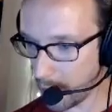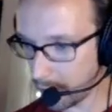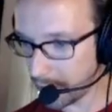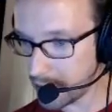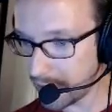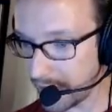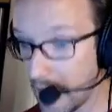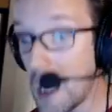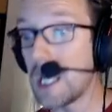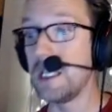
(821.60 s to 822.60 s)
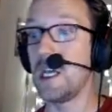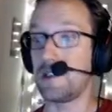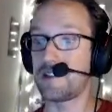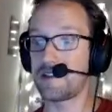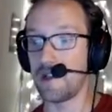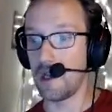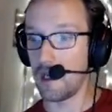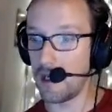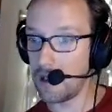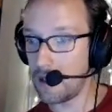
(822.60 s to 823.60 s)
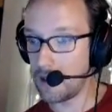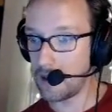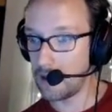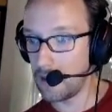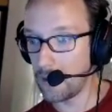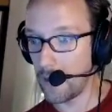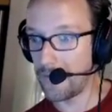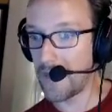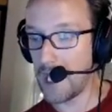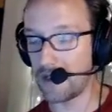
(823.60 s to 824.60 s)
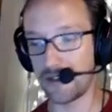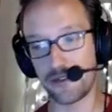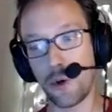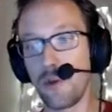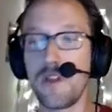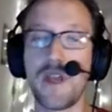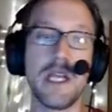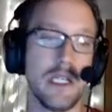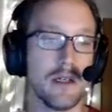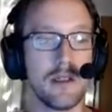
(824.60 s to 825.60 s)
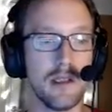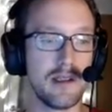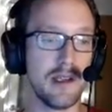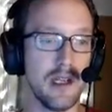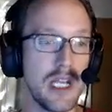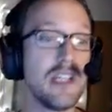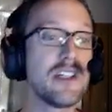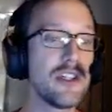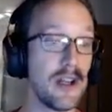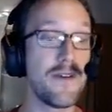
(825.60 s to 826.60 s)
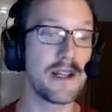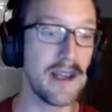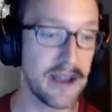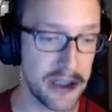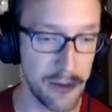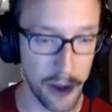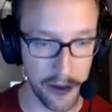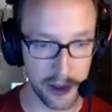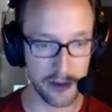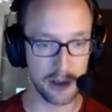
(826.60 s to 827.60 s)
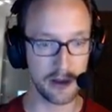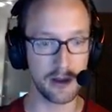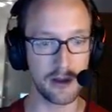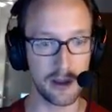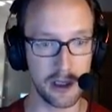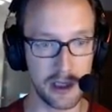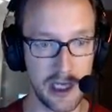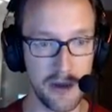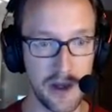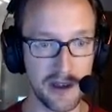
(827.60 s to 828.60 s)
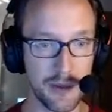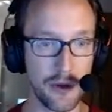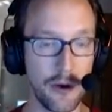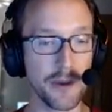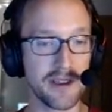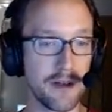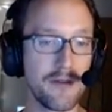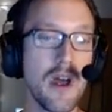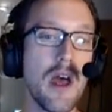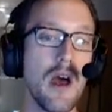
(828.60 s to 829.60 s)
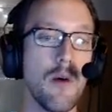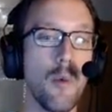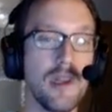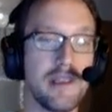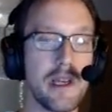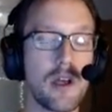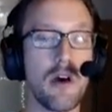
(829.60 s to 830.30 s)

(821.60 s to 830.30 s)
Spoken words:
will furniture fit? Yes, that is totally the idea. Is in addition, in fact, that's actually one of the key things about the whole stuff, was like,